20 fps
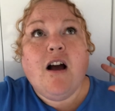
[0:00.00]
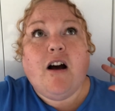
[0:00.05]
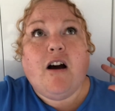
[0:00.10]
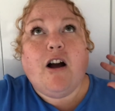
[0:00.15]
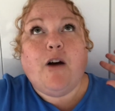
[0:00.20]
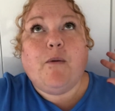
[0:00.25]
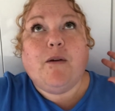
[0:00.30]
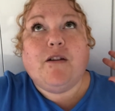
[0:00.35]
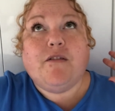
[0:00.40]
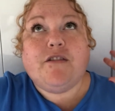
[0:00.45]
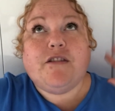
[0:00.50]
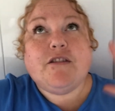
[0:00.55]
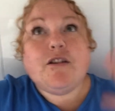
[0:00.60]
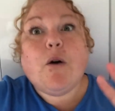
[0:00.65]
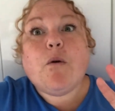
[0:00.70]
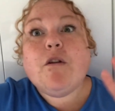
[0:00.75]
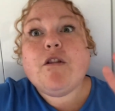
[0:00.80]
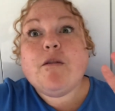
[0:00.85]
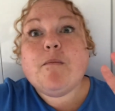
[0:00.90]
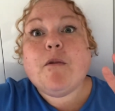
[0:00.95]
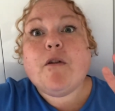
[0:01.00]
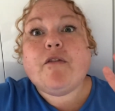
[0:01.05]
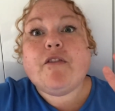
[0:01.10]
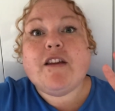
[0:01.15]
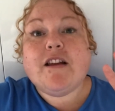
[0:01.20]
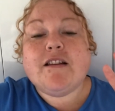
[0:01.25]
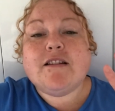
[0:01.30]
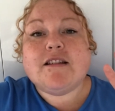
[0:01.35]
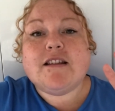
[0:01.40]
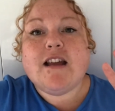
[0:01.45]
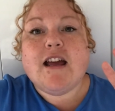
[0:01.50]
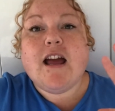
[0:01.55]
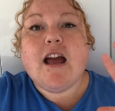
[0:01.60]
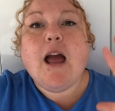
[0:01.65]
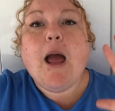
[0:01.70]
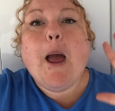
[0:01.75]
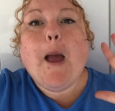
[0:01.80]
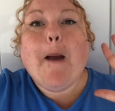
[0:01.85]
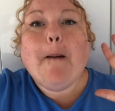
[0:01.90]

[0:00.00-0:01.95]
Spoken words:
I would have stolen them off the internet,